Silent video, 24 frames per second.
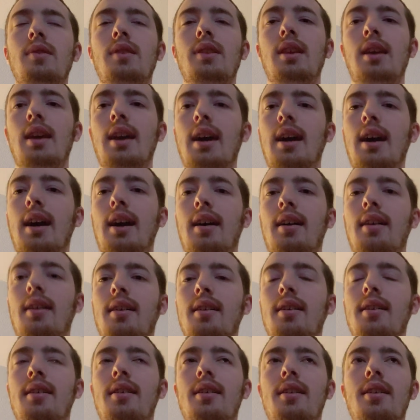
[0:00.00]
yeah.
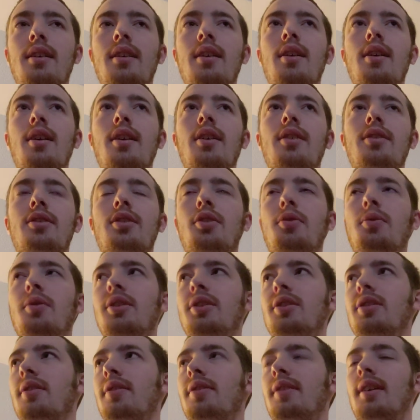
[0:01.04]
So what
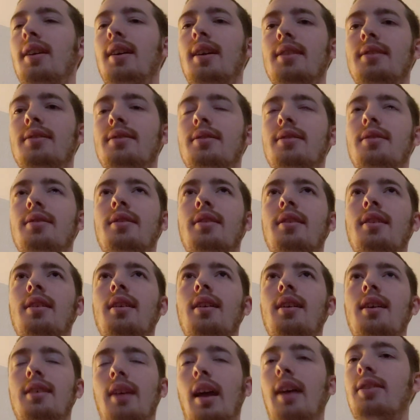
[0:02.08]
are your thoughts?
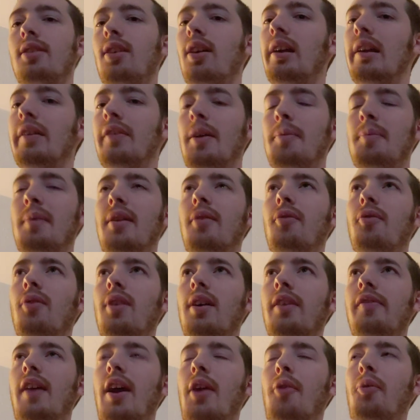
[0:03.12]
Sorry if I've been
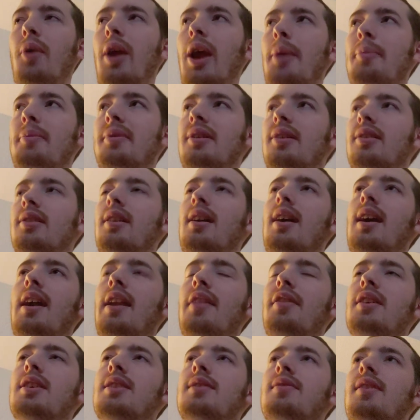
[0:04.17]
if I rambled a lot
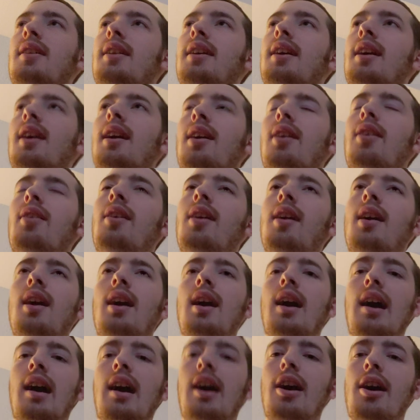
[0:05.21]
in this video,
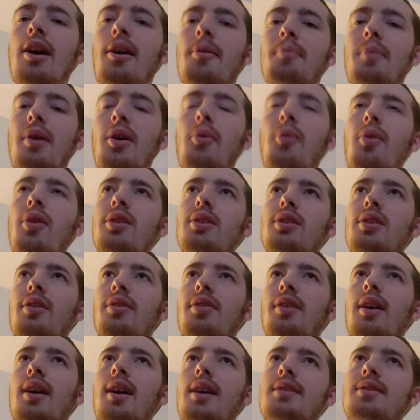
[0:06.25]
um, but what are your
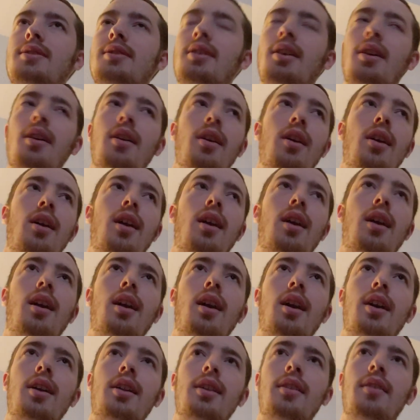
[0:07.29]
thoughts
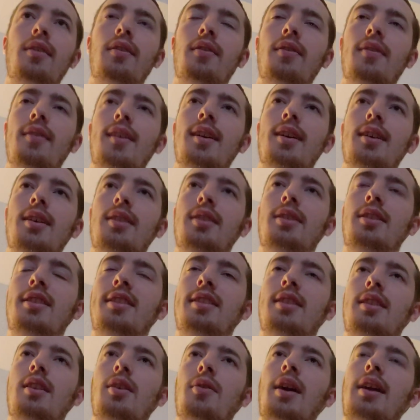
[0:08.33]
on the
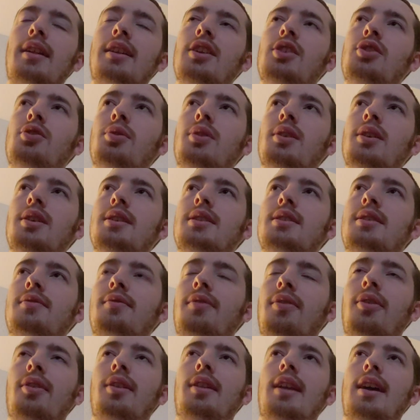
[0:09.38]
directing choice
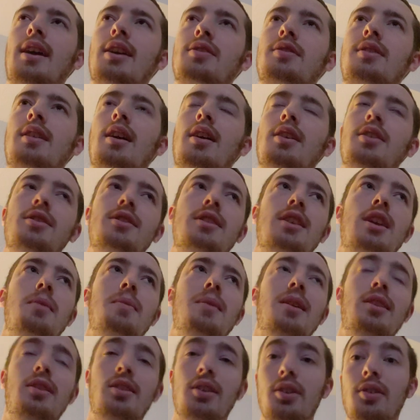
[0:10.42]
for the next Now You See
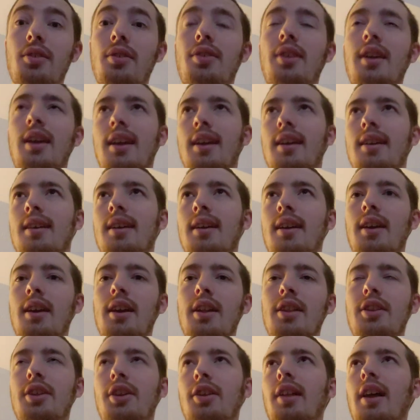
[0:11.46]
Me? Do you think
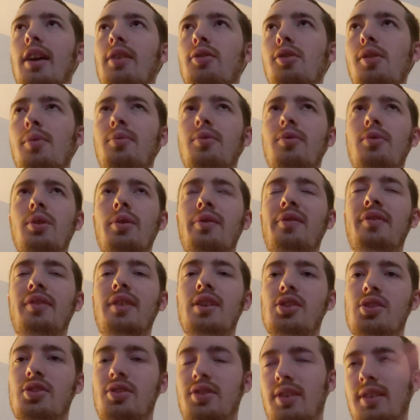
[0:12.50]
do you like Ruben
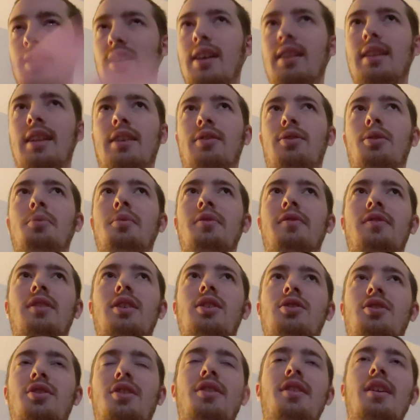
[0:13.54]
Fleischer? Do you not like Ruben
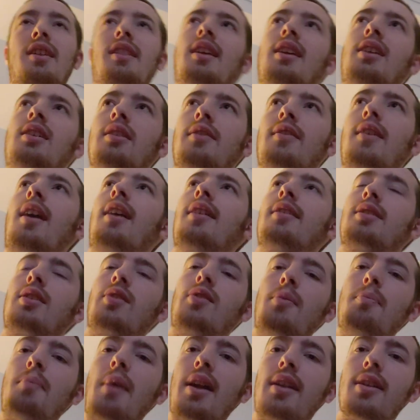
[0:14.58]
Fleischer? Do you think they could have gotten
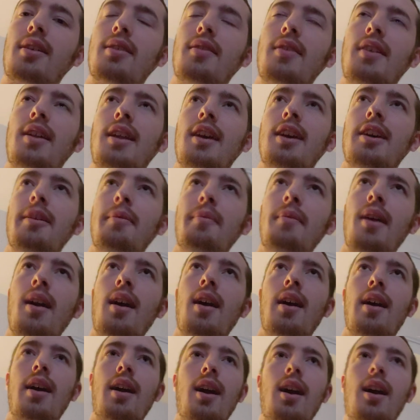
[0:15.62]
someone better than him?
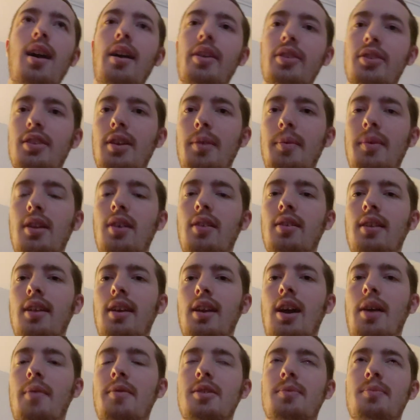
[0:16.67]
Uh, just let me know in the
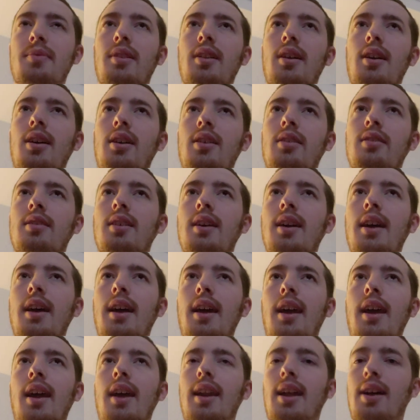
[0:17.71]
comments below,
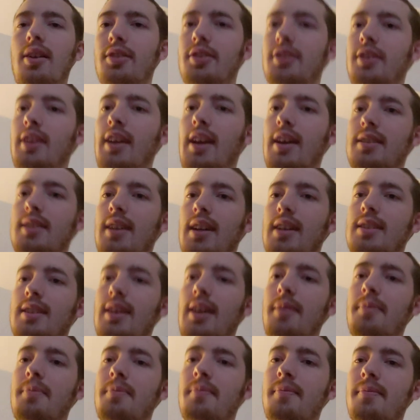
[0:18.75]
and I'll see you guys next
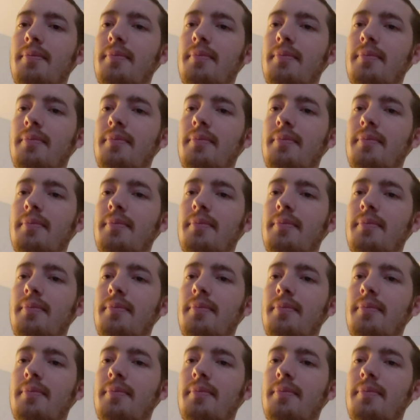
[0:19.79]
time.